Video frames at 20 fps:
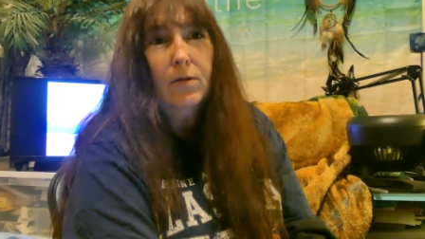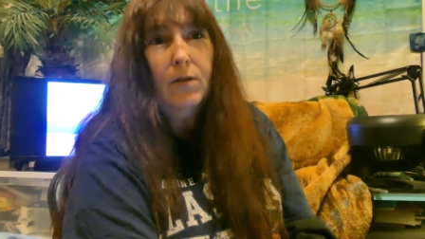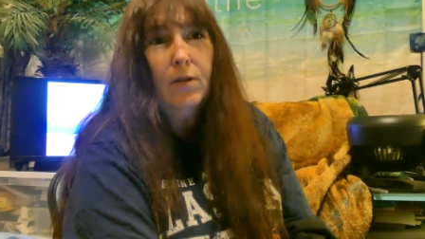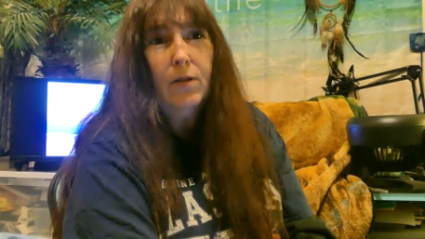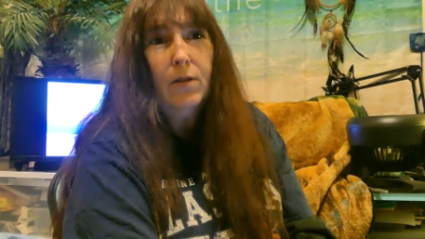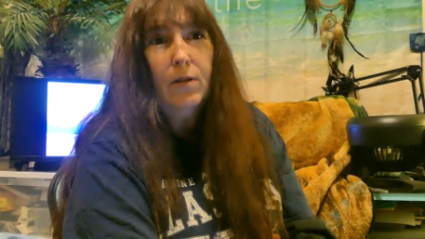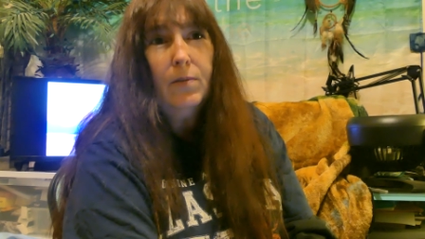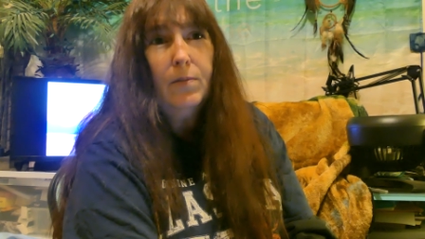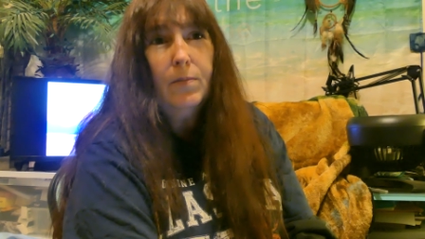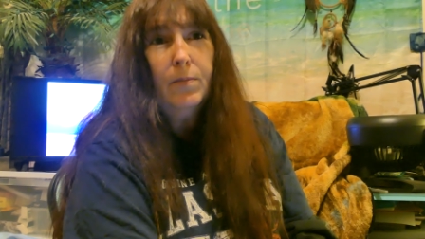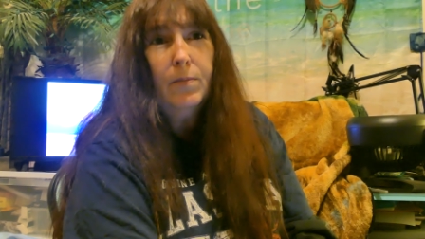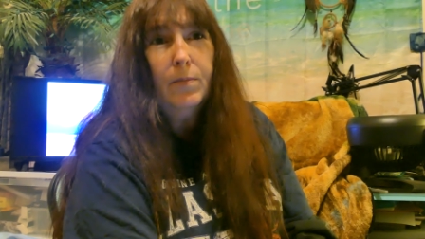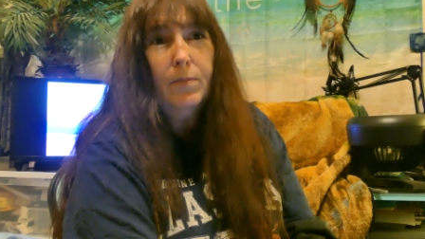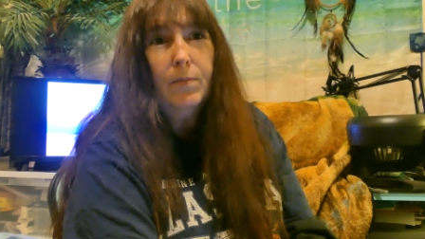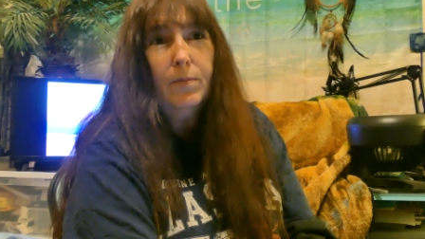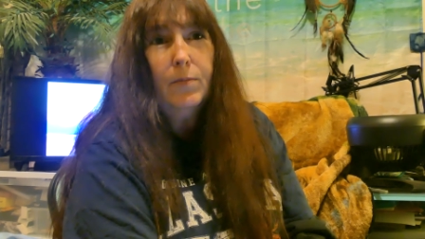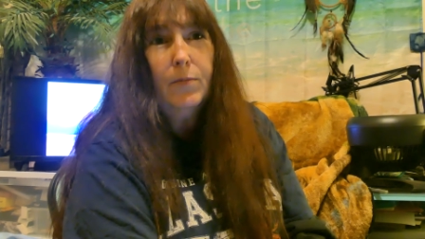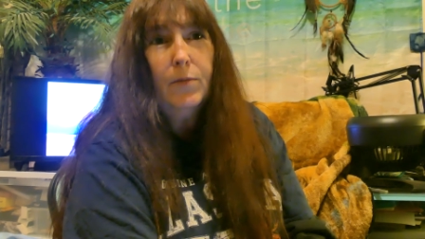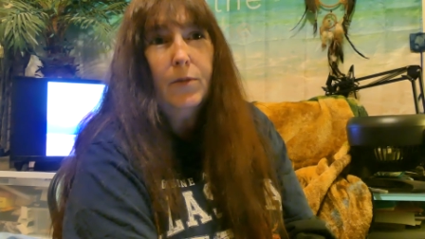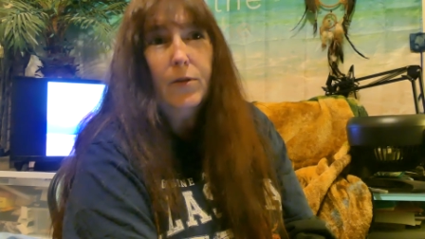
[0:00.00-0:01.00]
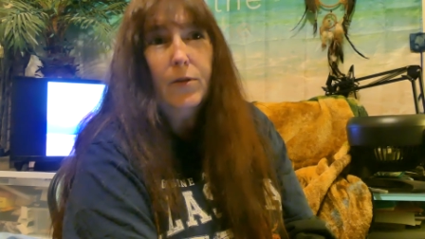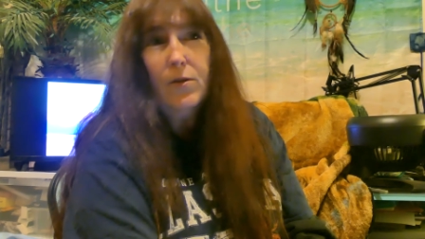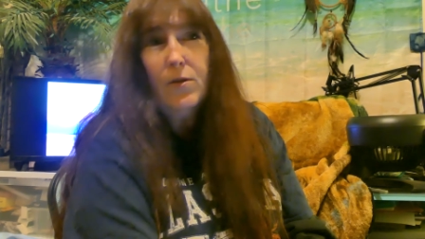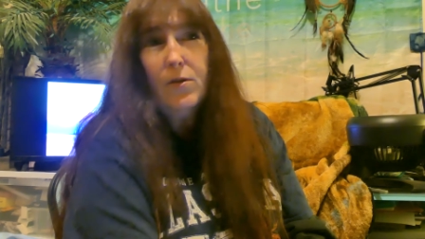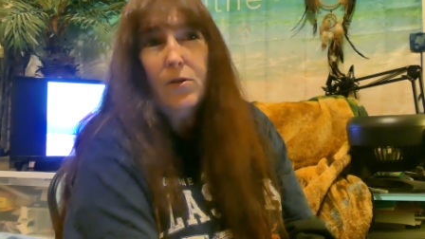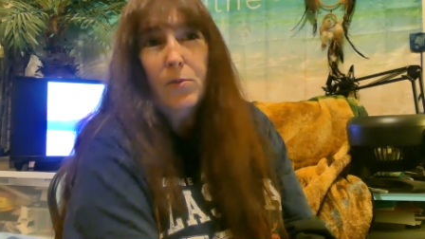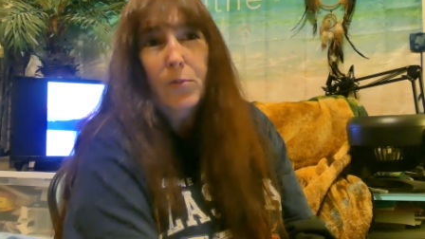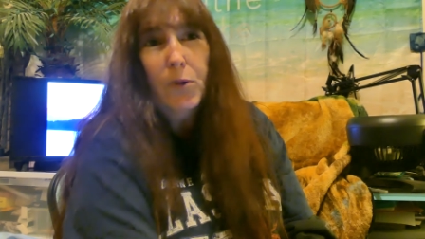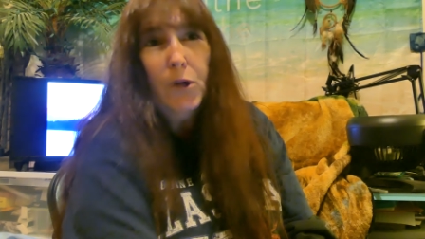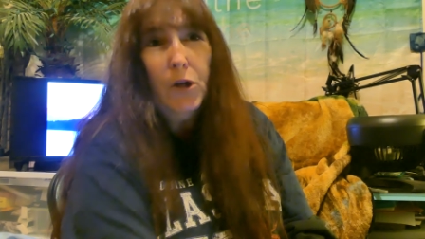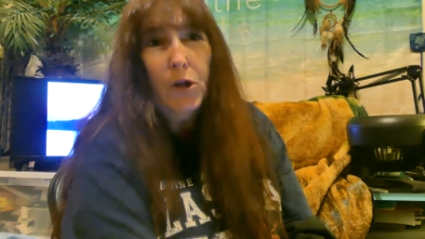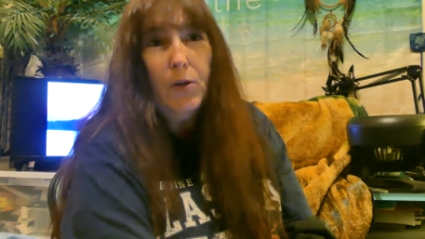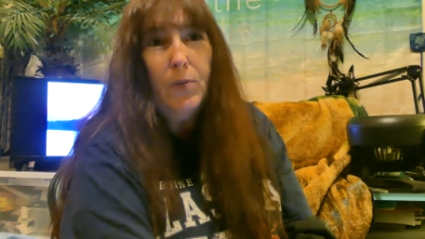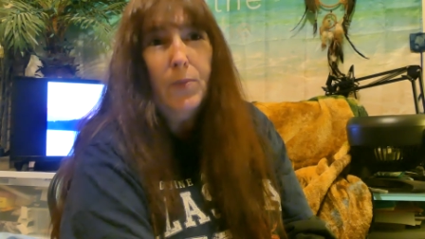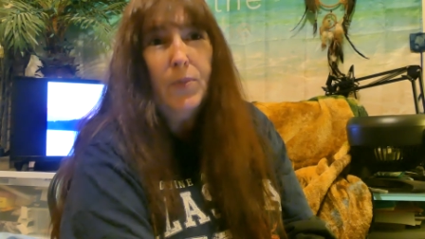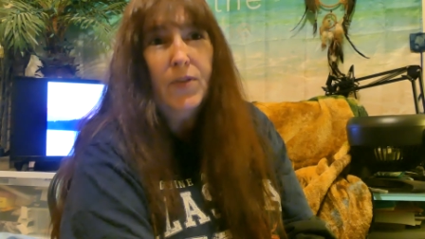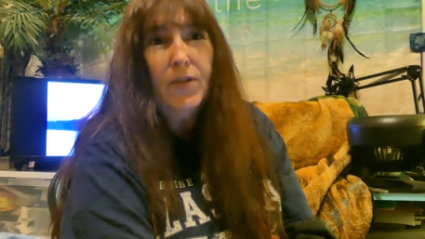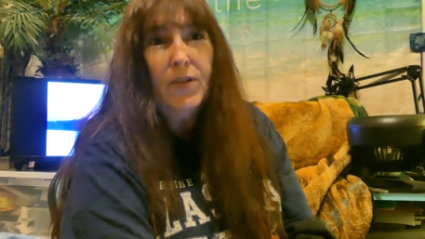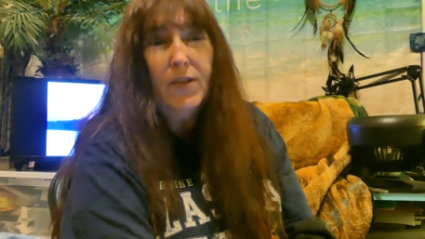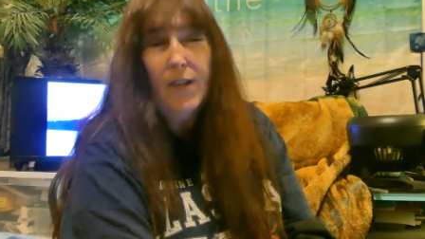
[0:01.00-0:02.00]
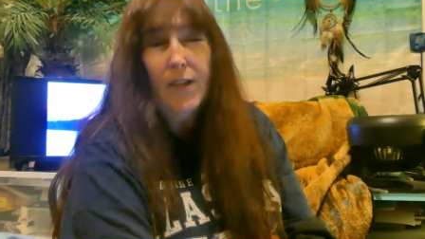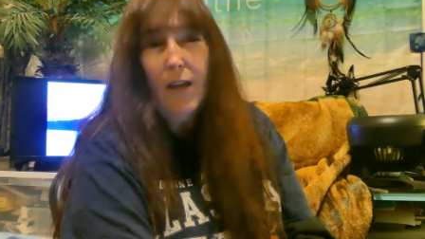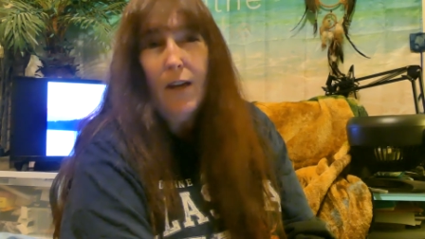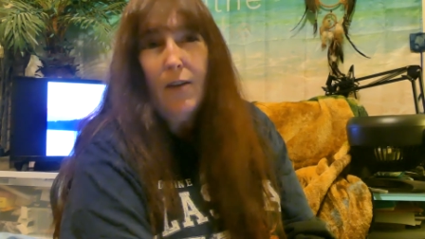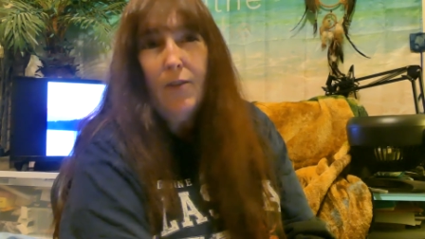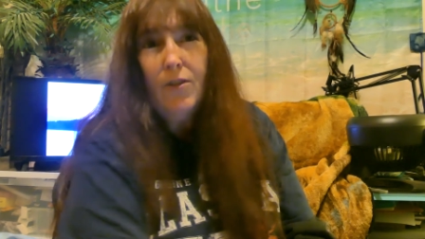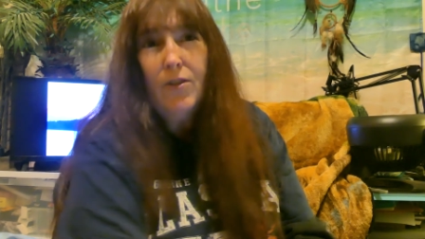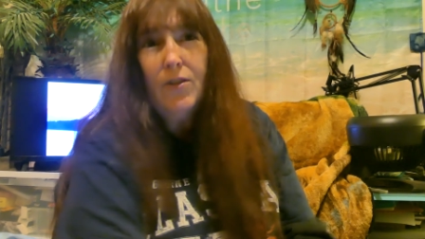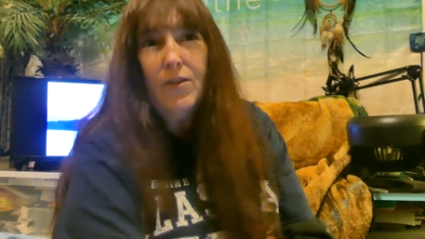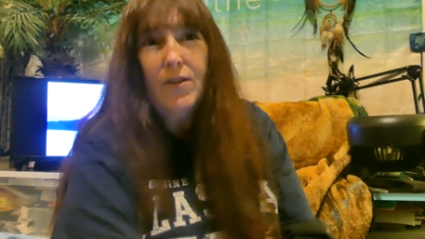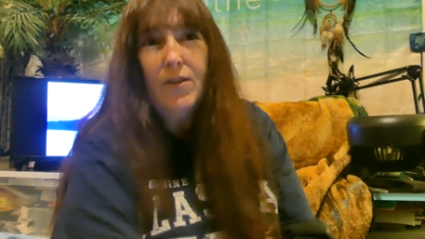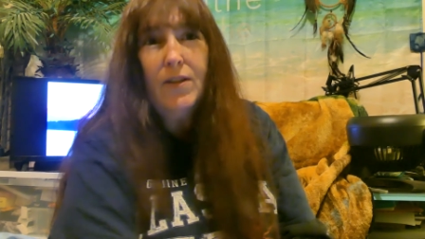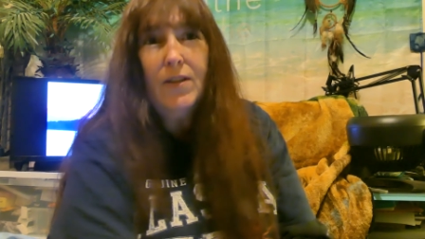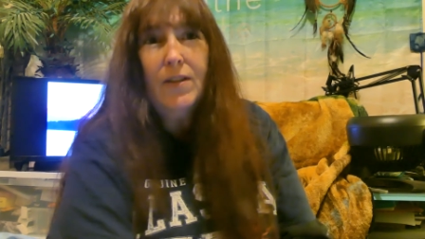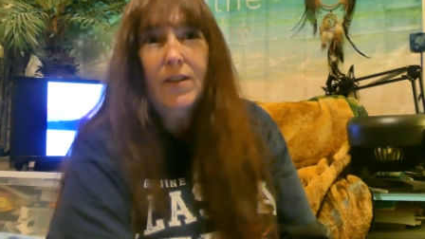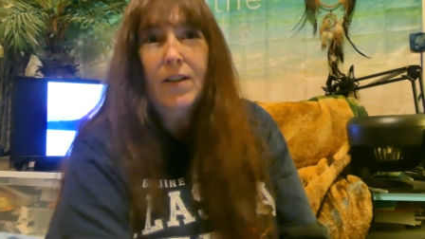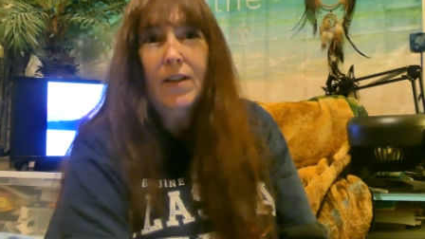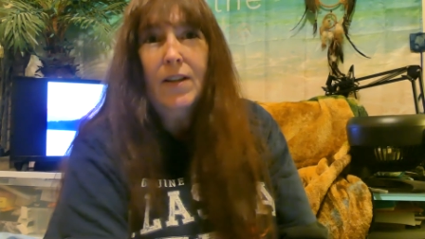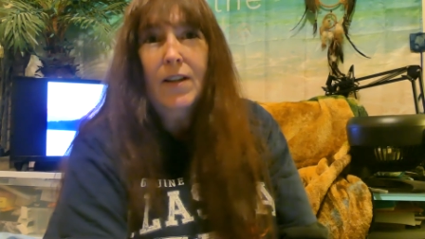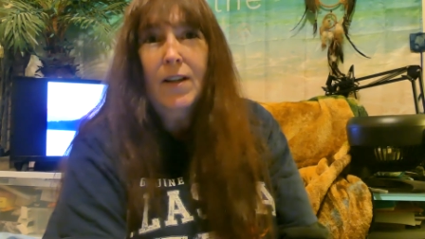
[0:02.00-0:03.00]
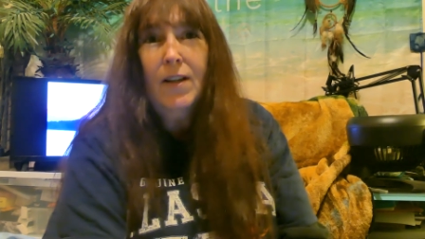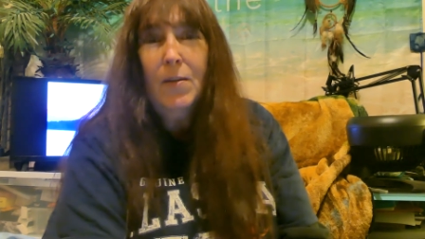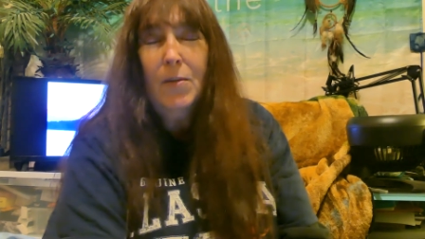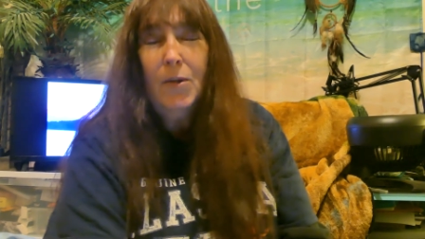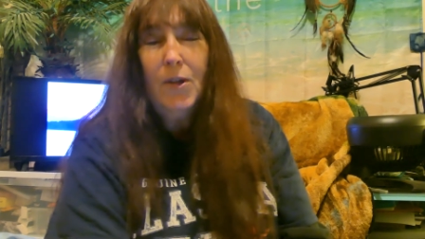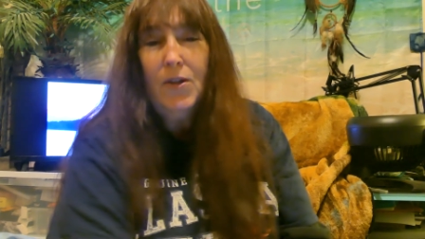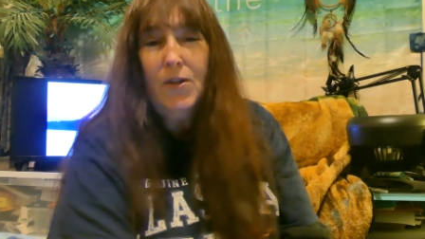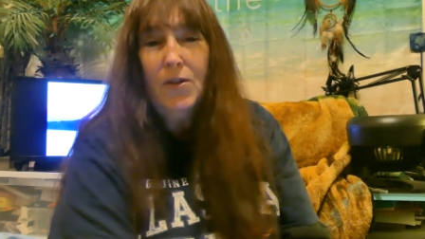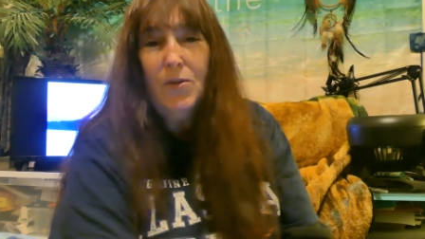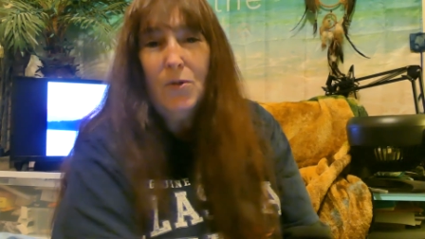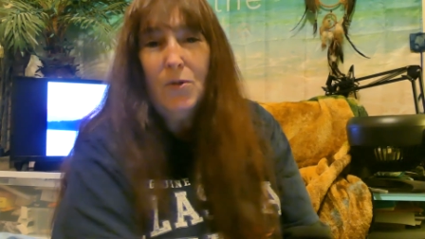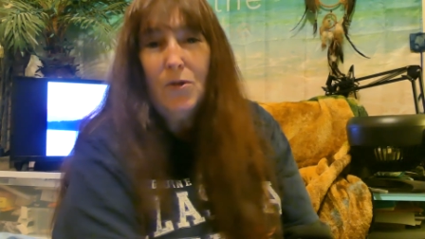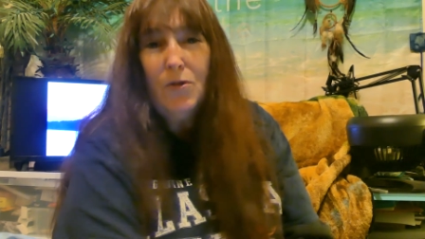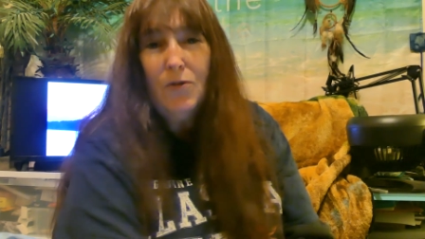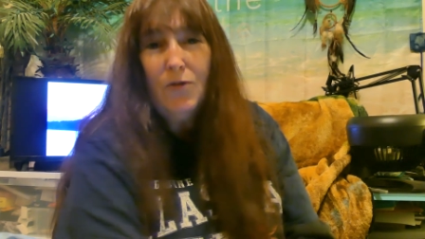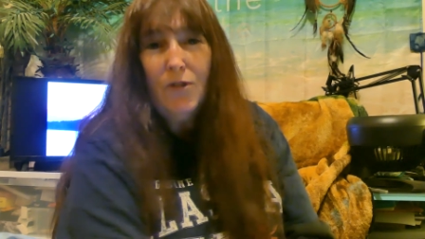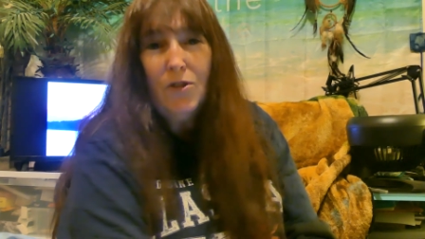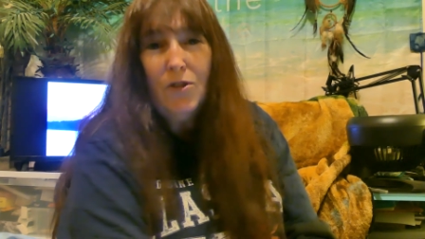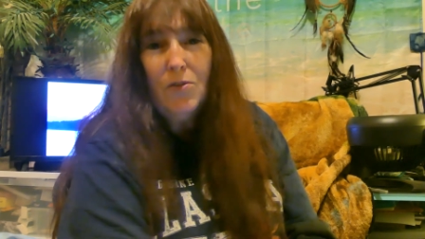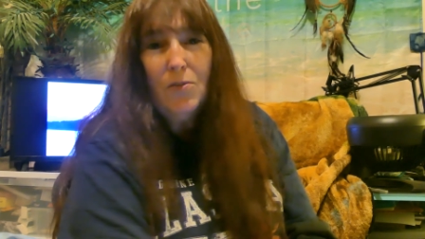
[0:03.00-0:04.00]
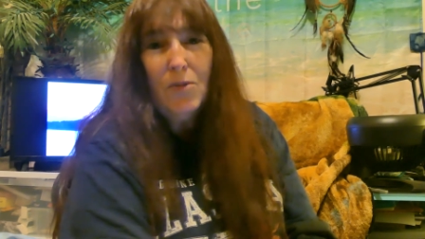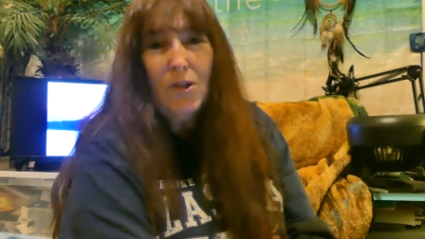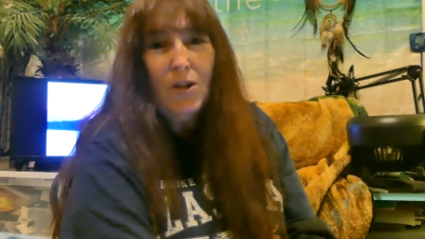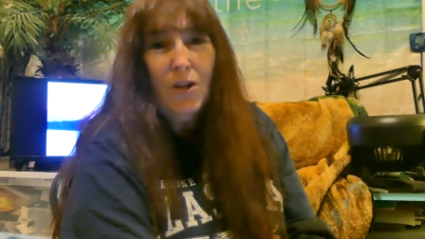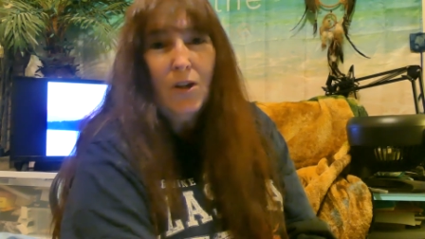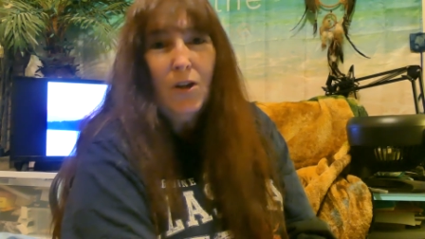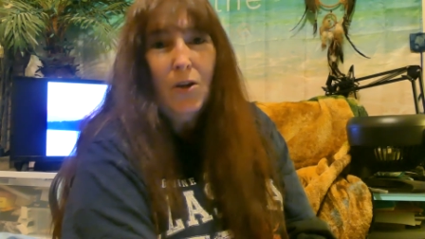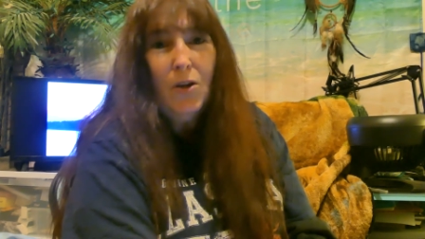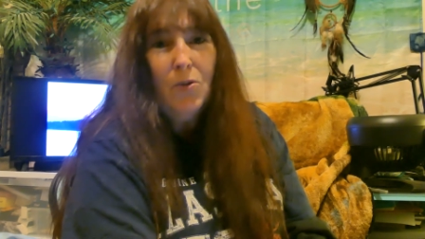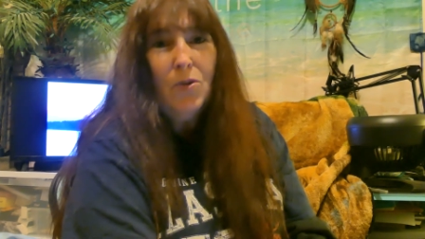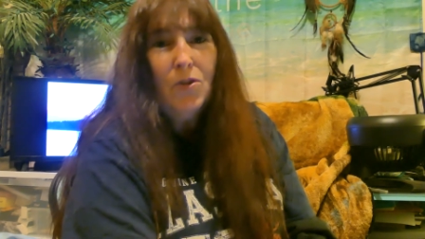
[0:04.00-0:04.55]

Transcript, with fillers: uh, there's little pubs and taverns and places where the fishermen go,